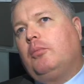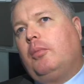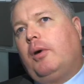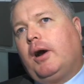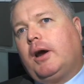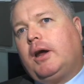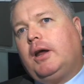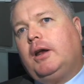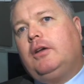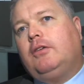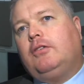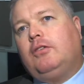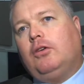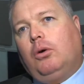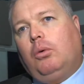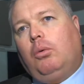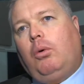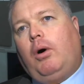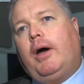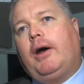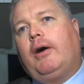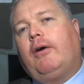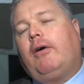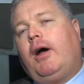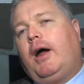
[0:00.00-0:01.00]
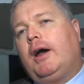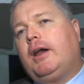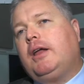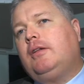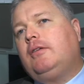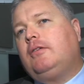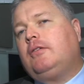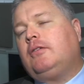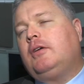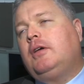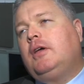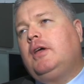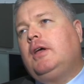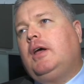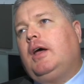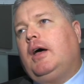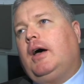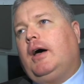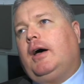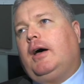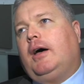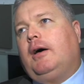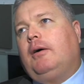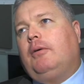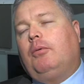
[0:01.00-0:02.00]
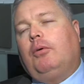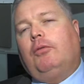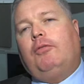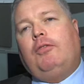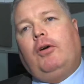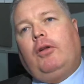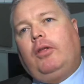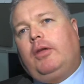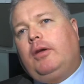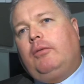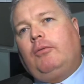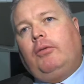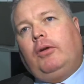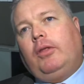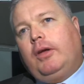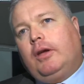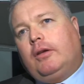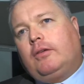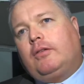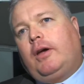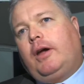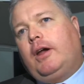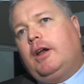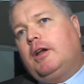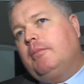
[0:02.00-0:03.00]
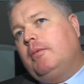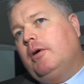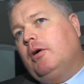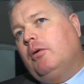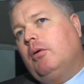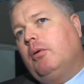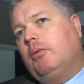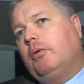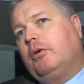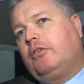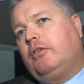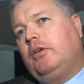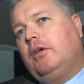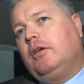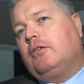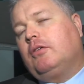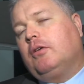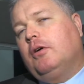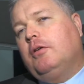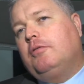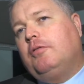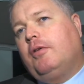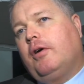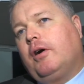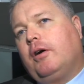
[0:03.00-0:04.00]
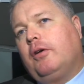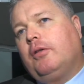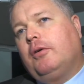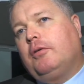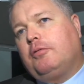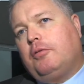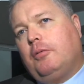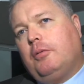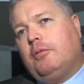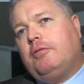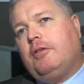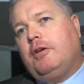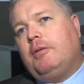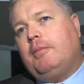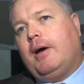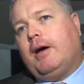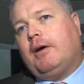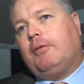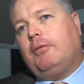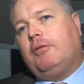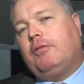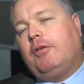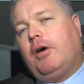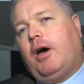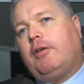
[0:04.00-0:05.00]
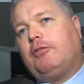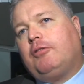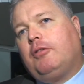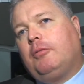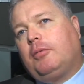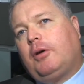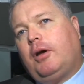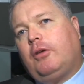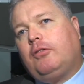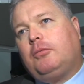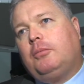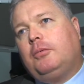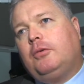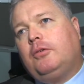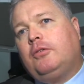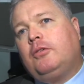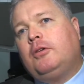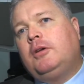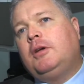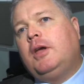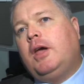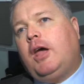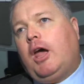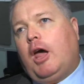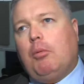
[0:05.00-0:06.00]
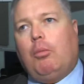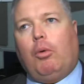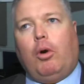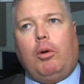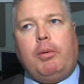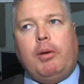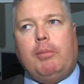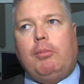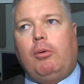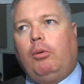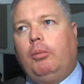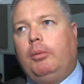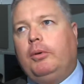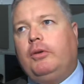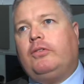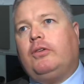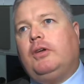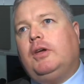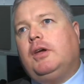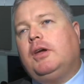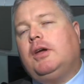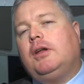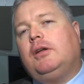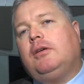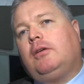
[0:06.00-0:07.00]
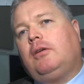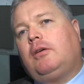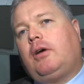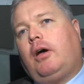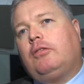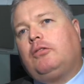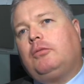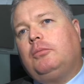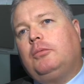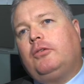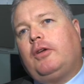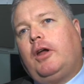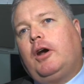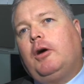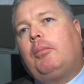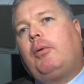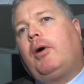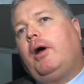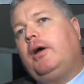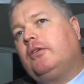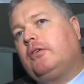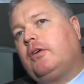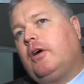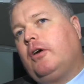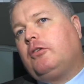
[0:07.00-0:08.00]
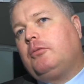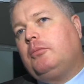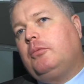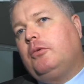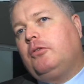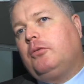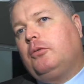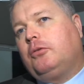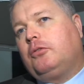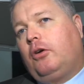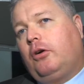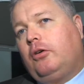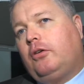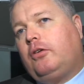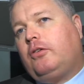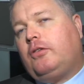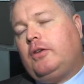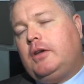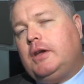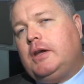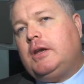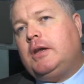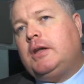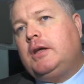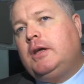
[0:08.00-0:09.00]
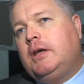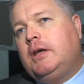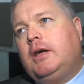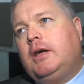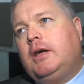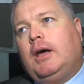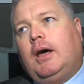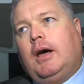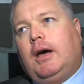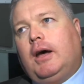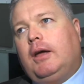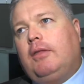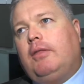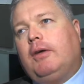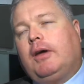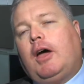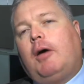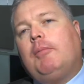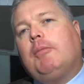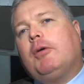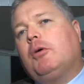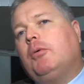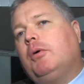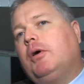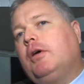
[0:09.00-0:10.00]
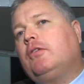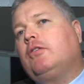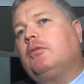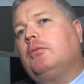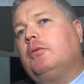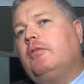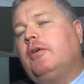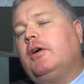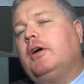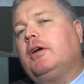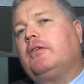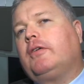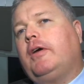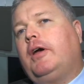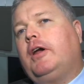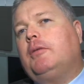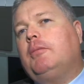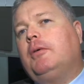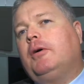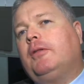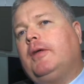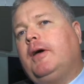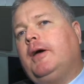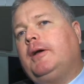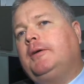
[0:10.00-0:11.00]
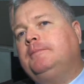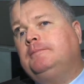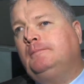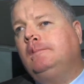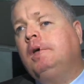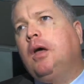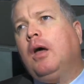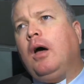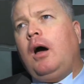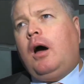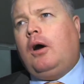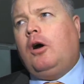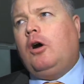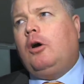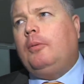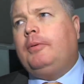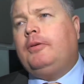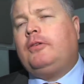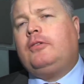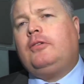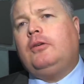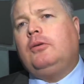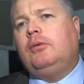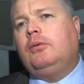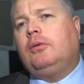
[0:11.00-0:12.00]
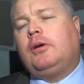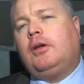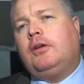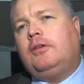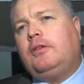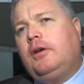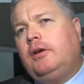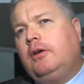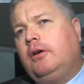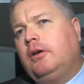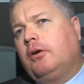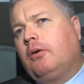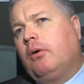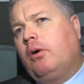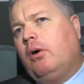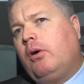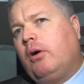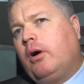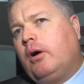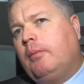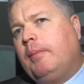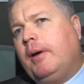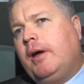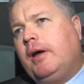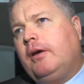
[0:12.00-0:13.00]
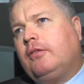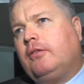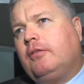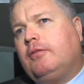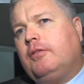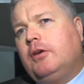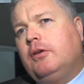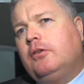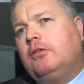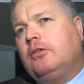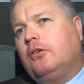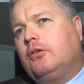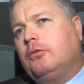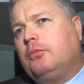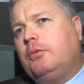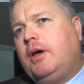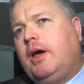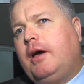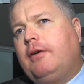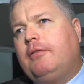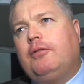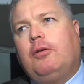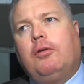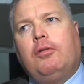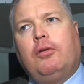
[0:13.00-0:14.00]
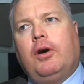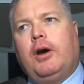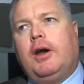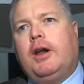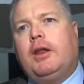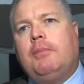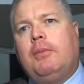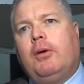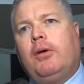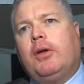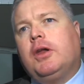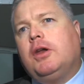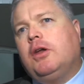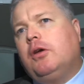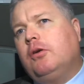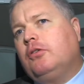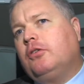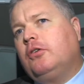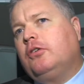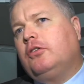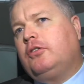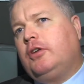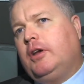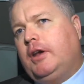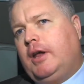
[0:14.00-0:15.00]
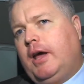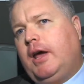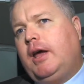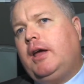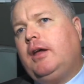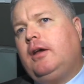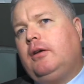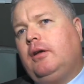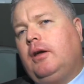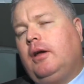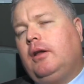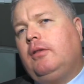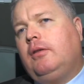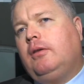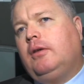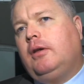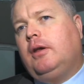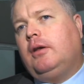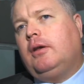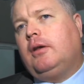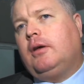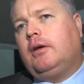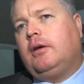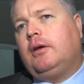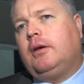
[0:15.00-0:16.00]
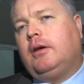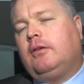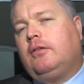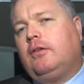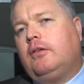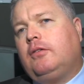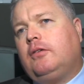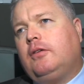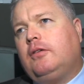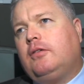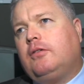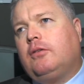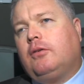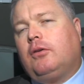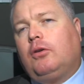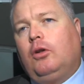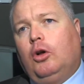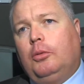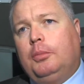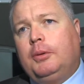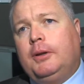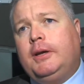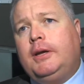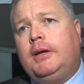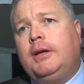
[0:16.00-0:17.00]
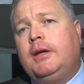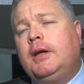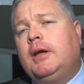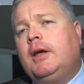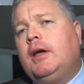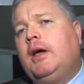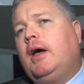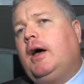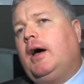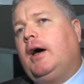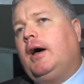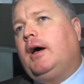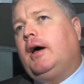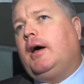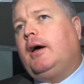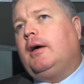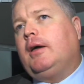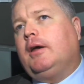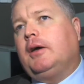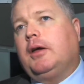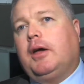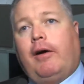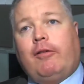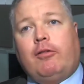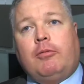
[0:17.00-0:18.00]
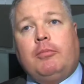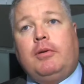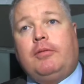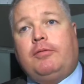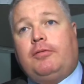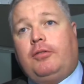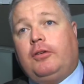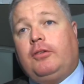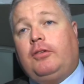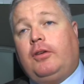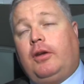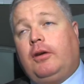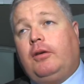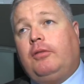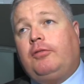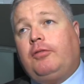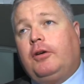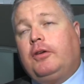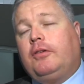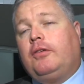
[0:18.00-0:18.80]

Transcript: market and to a wider audience. Uh, we're really, really excited about what we're seeing so far, though, from the feedback we've got from customers. And more people will be seeing it. Customers, enterprise customers will start to see it uh, in the coming weeks, so we're very excited about that. Our hope is to continue to grow our base of users. We have over 80 million users today in, in, in uh, existence globally. Uh, in government, for, say, for